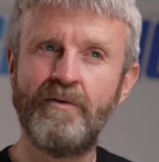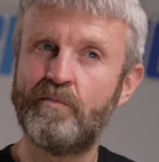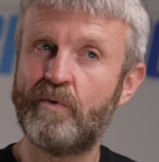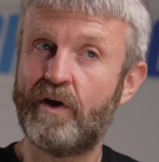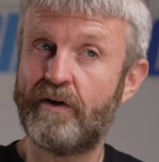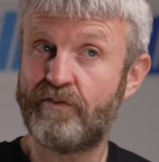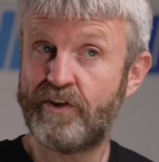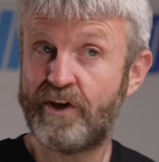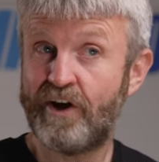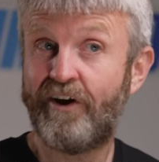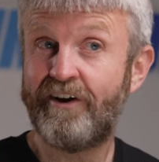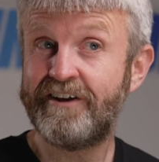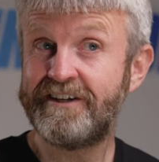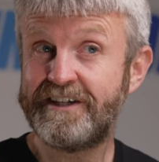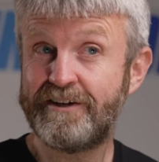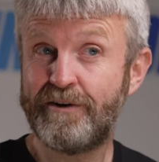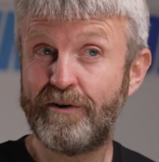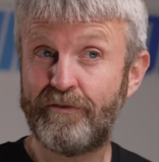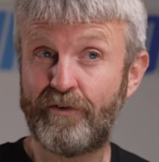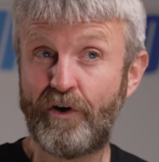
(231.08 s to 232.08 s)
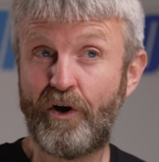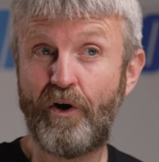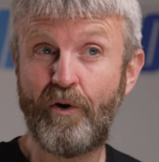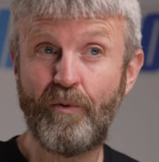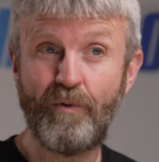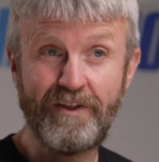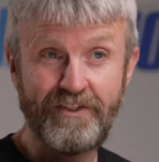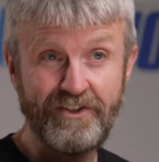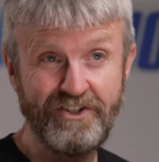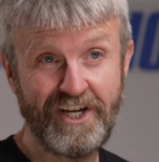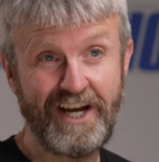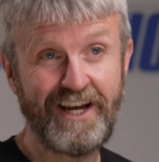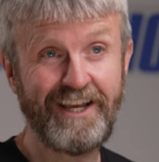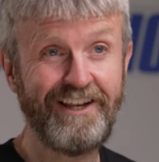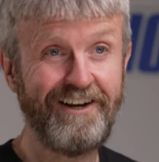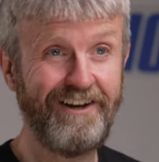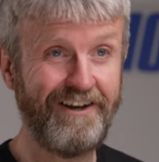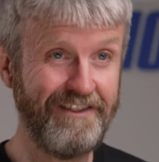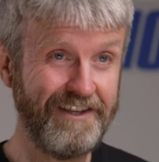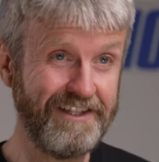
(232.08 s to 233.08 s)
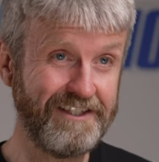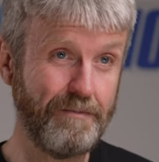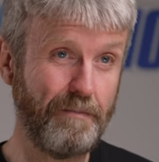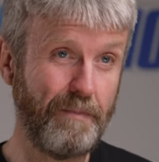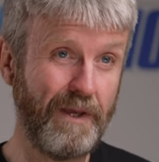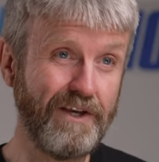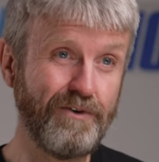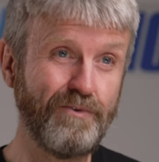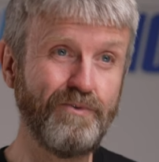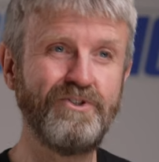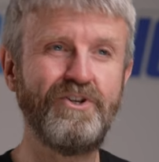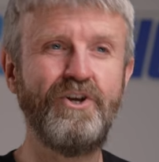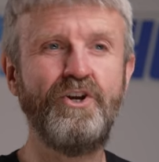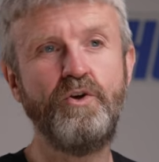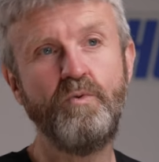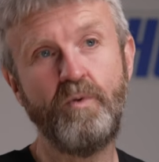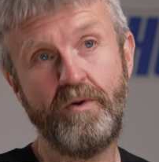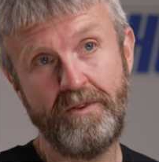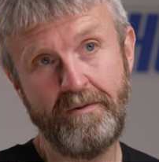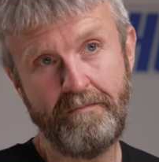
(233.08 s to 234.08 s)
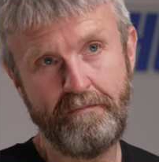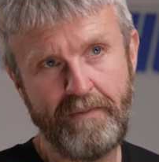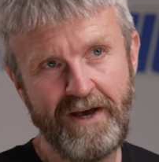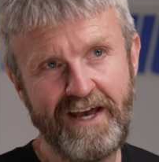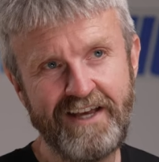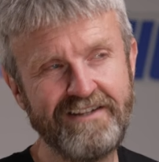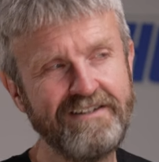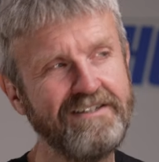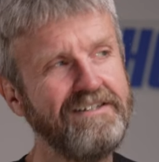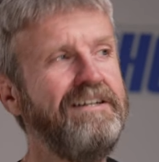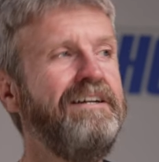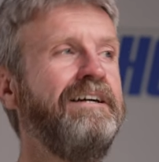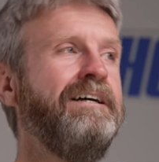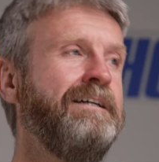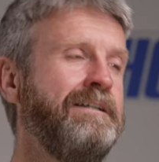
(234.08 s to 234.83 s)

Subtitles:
But if the idea of a hot weather jacket like this appeals and you want the best,